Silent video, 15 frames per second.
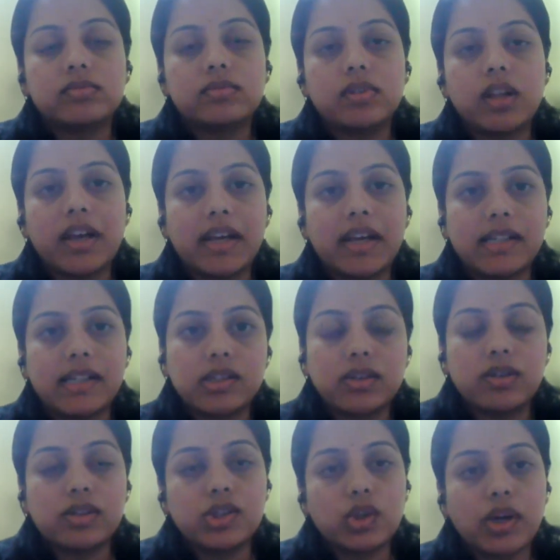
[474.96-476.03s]

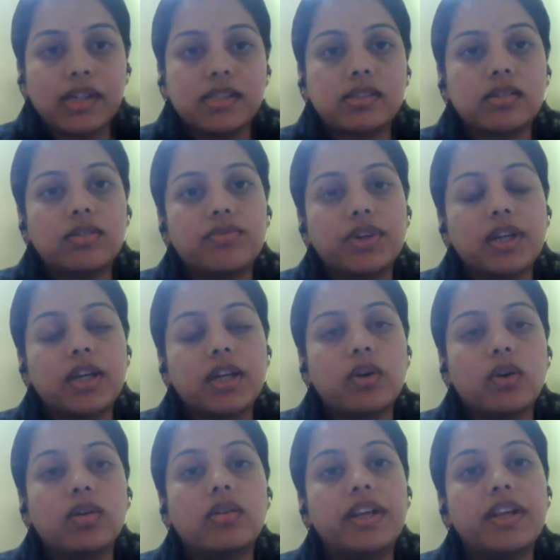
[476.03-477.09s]
SQL join, sir. We can
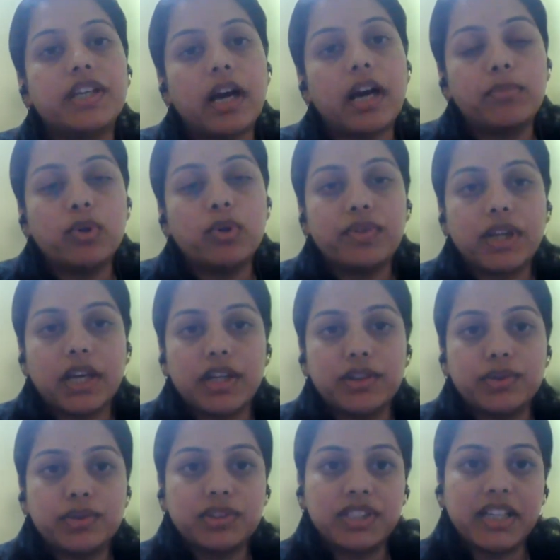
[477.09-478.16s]
in Tableau we can
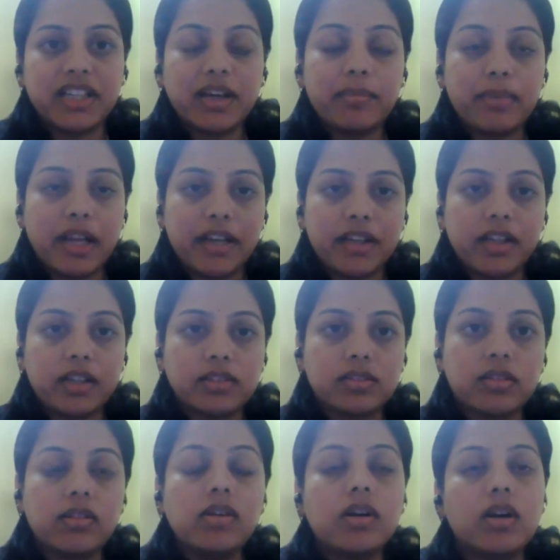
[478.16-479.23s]
use data blending,
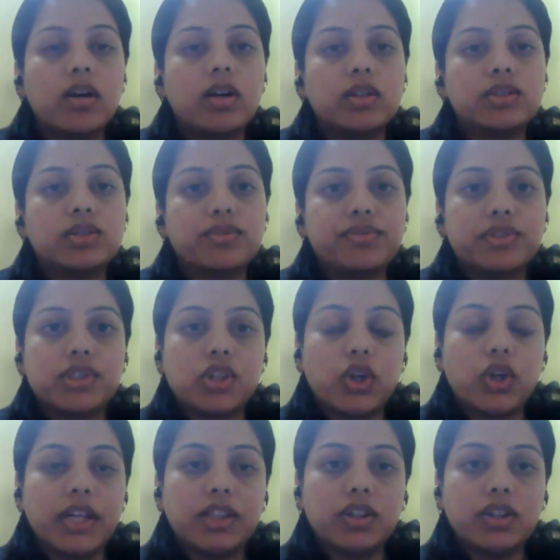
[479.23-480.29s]
sir. So for
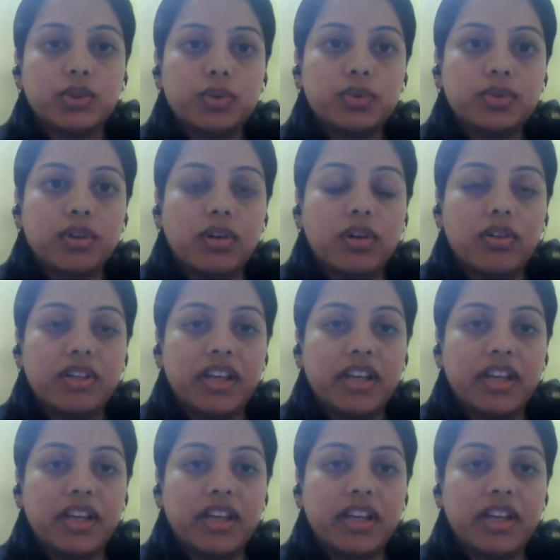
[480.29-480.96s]
joining two okay.